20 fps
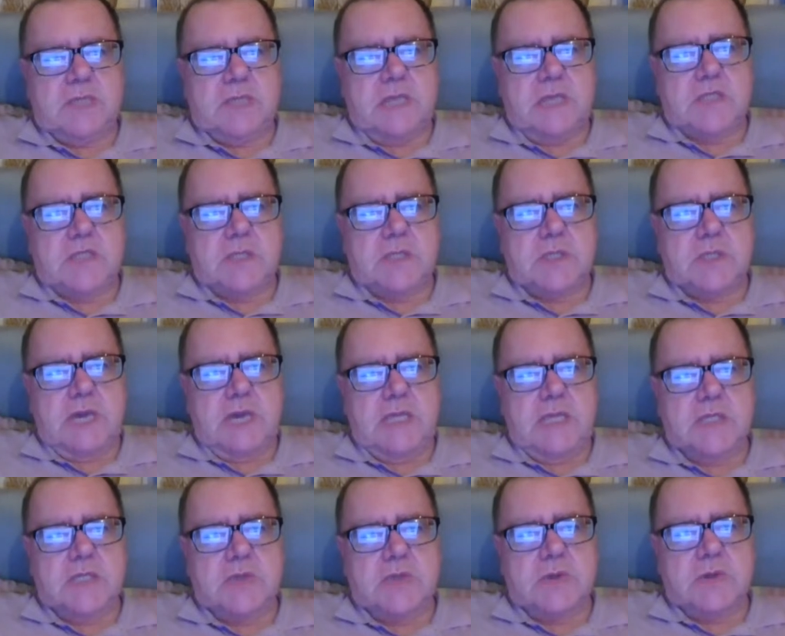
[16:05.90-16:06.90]
Texas
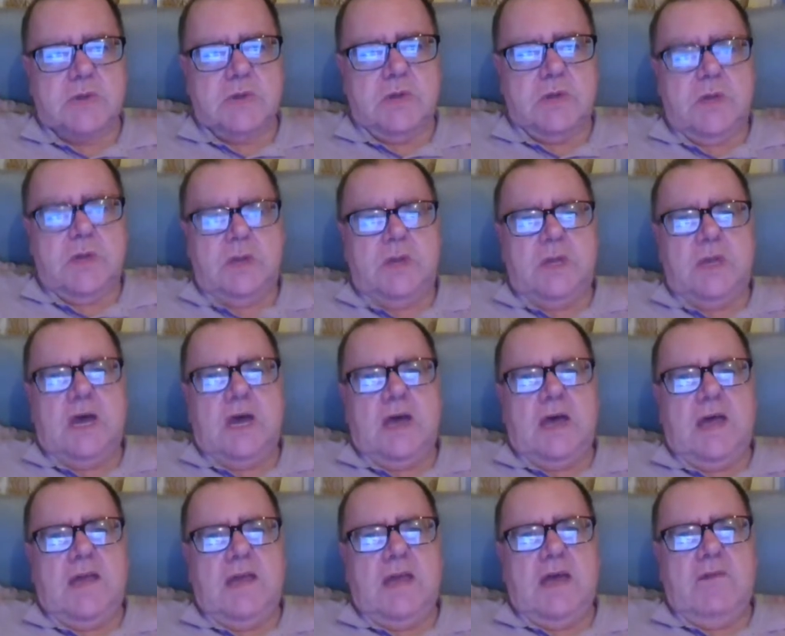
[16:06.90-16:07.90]
Chainsaw.
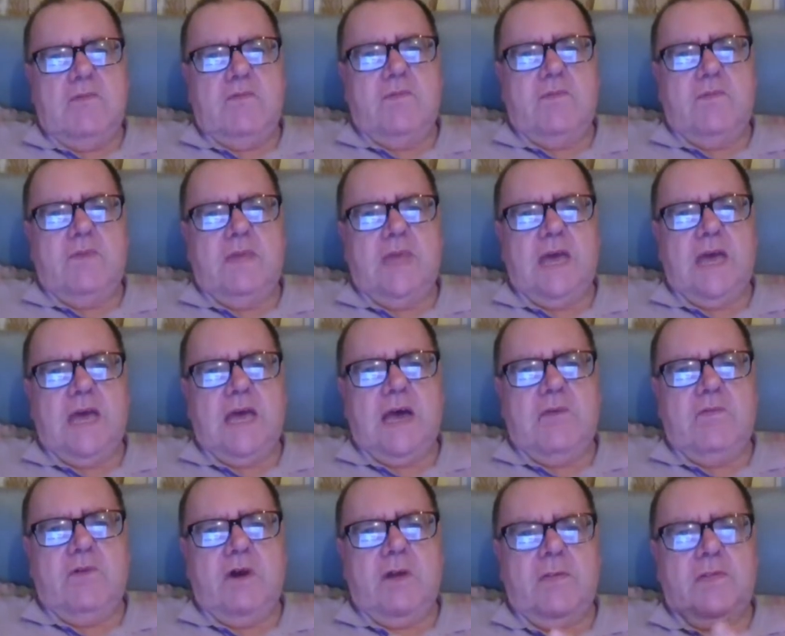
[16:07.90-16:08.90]
I've
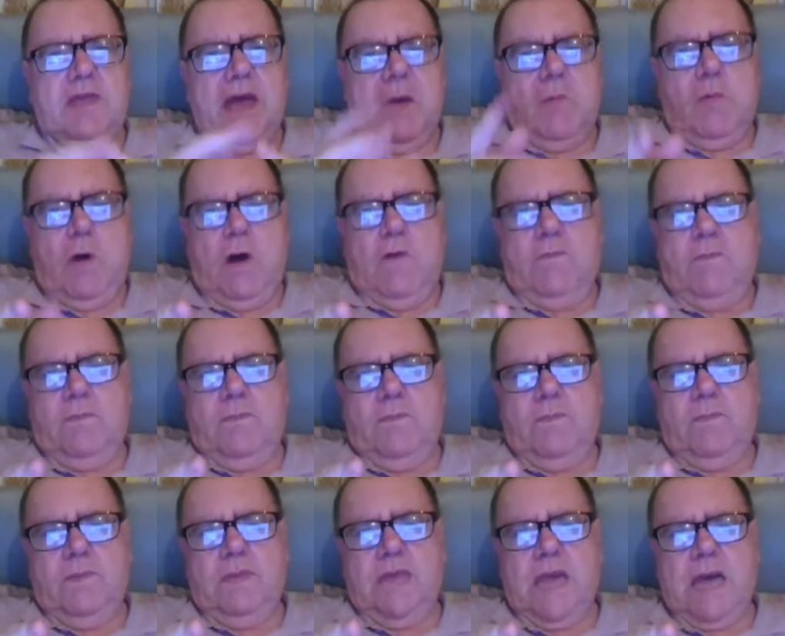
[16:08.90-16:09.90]
got that one.
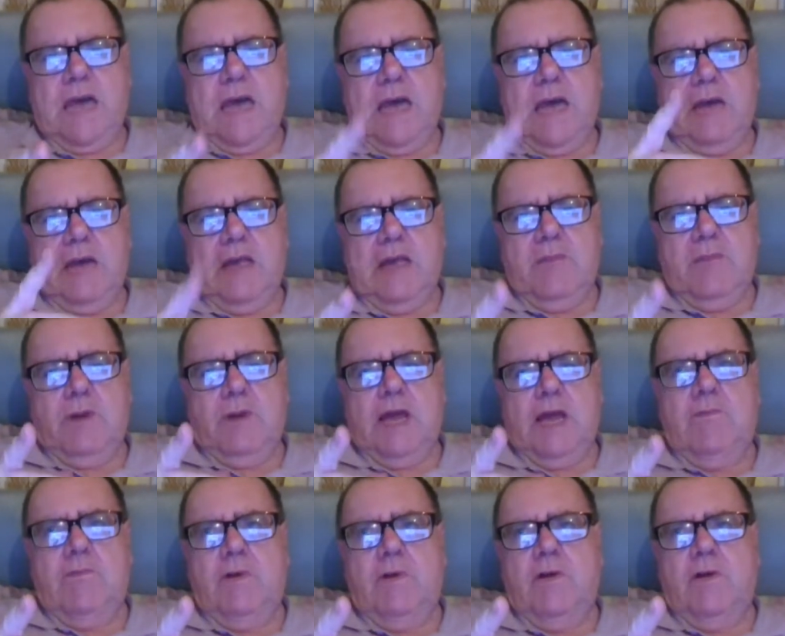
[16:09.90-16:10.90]
Yeah, but I
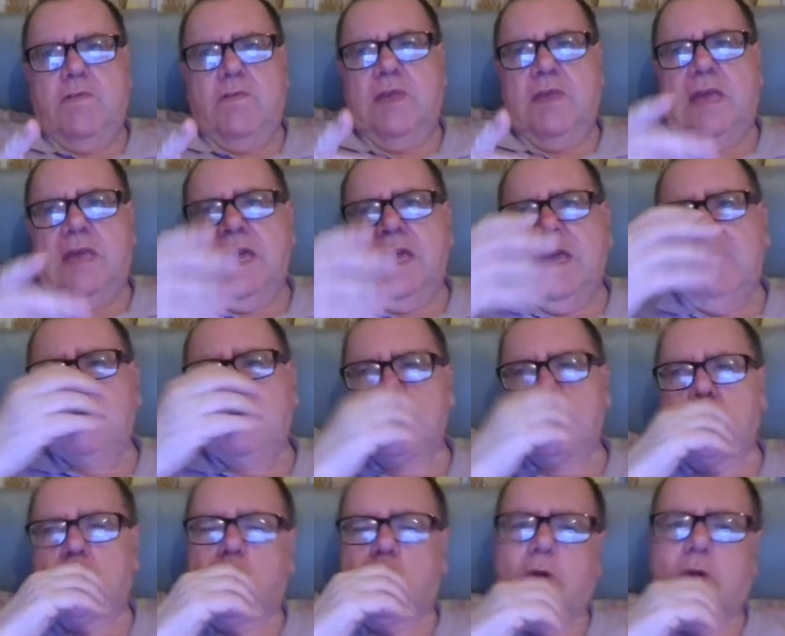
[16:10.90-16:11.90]
haven't got the.
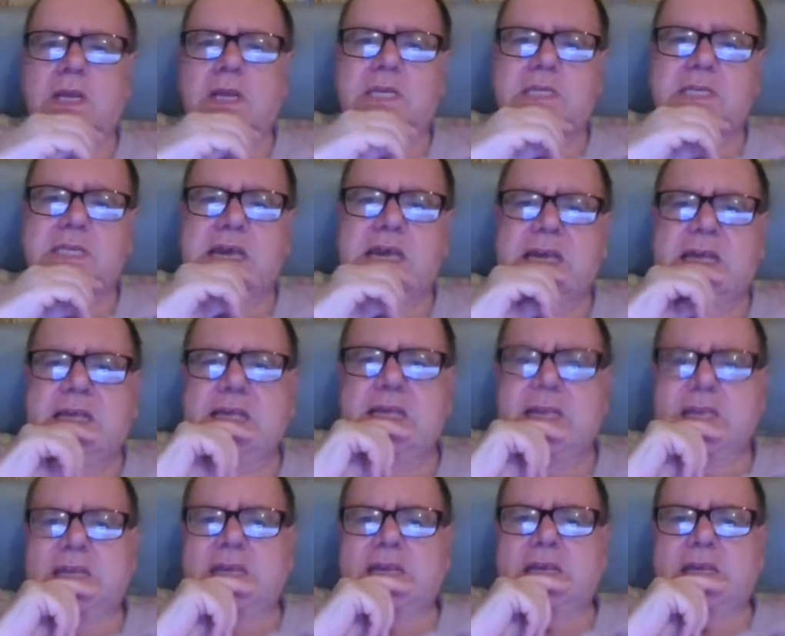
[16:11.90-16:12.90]
There's another one, isn't there?
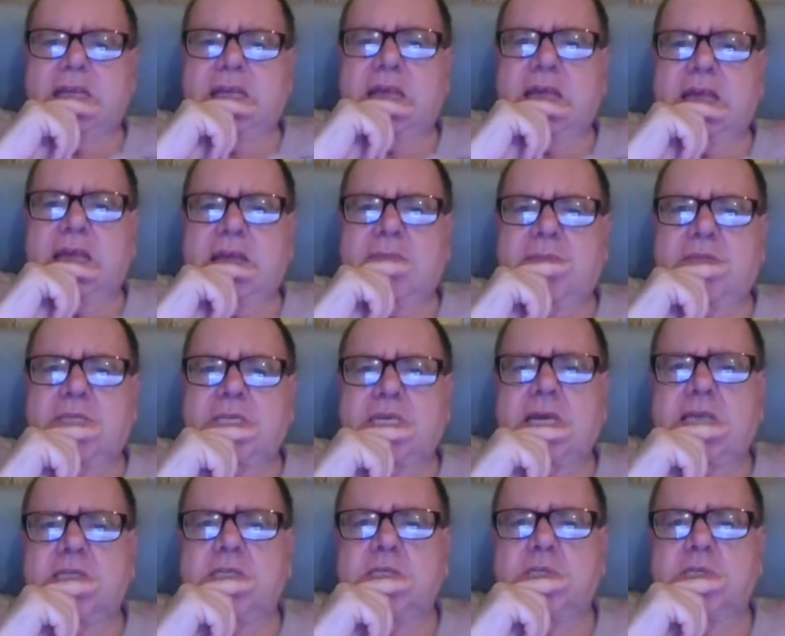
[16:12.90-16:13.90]
The
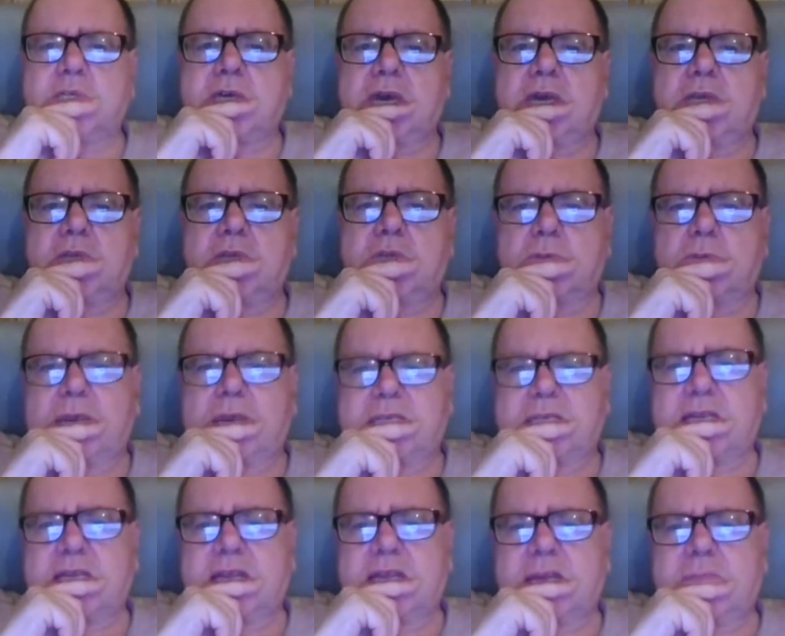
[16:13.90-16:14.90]
Texas Chainsaw
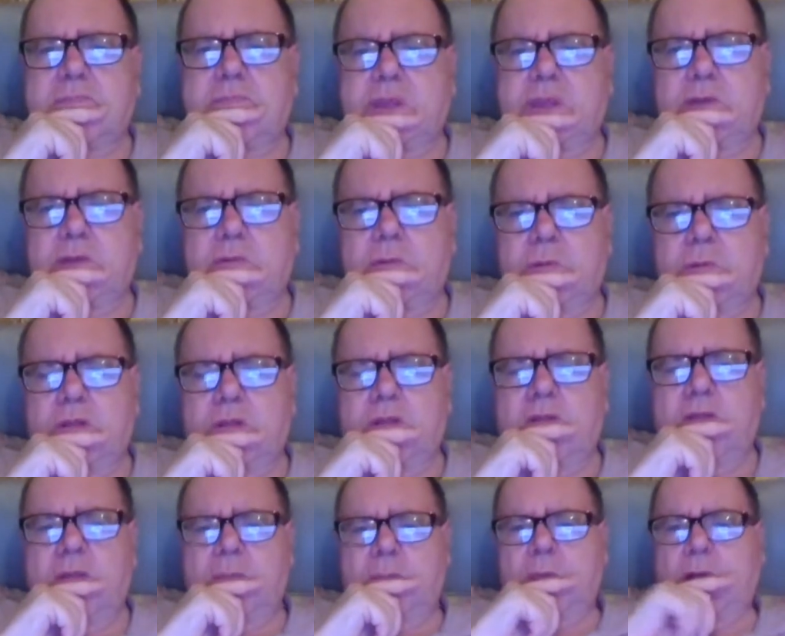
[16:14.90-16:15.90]
Massacre, like a prequel.
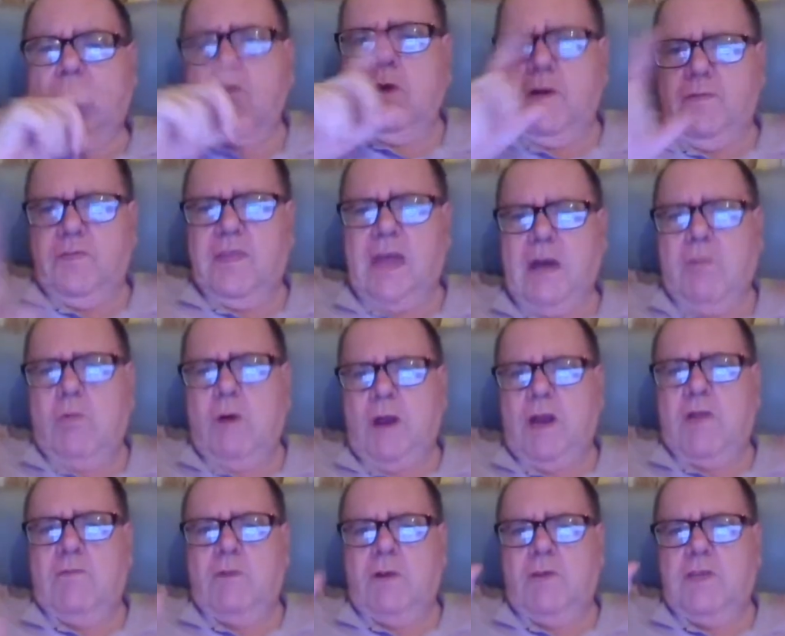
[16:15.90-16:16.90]
But I've got that
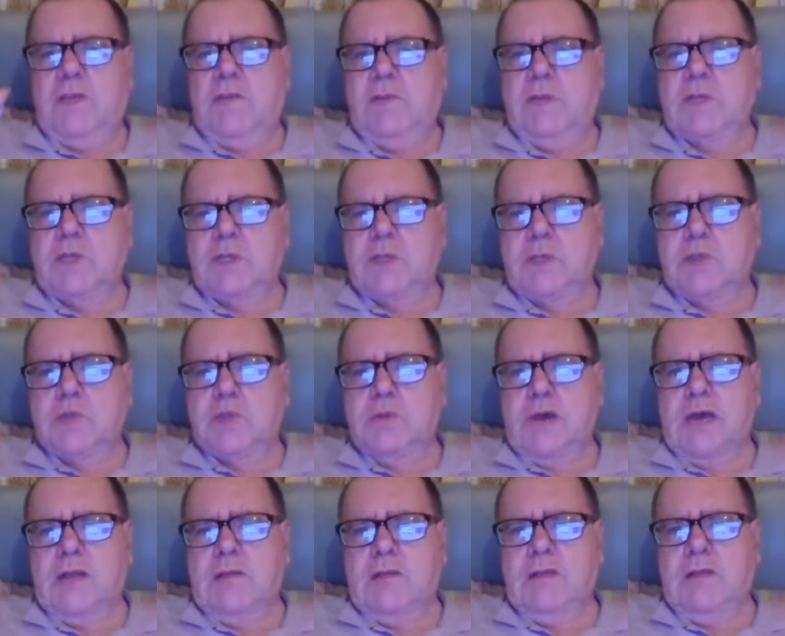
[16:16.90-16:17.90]
one. I've got the original as
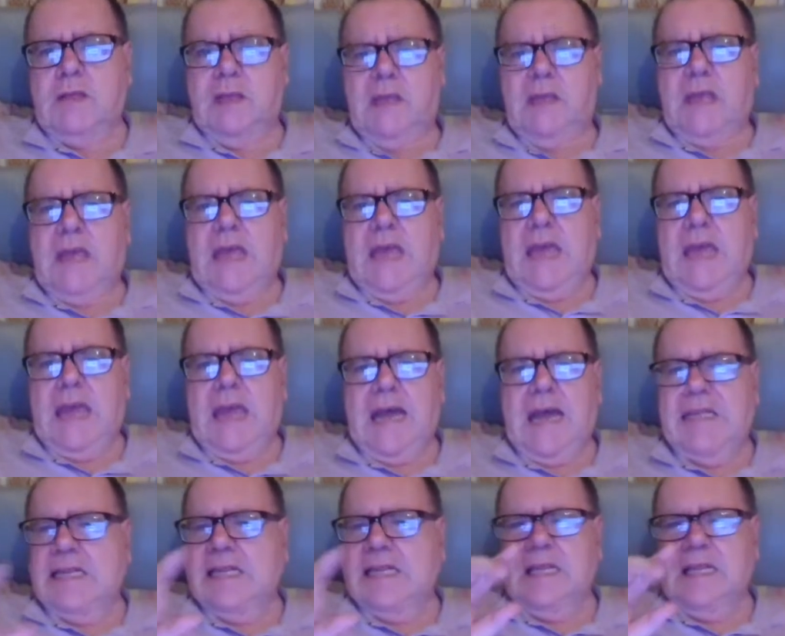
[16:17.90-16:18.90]
well.
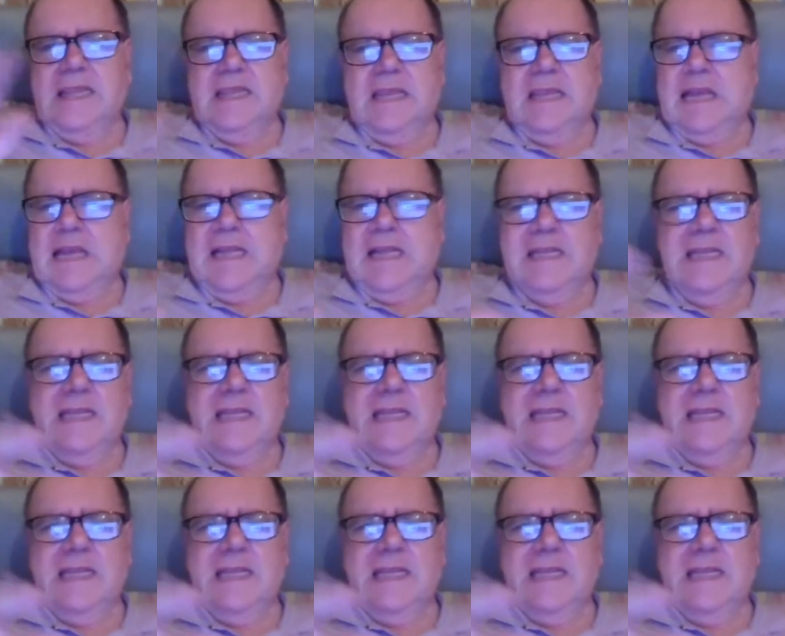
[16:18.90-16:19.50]
I didn't think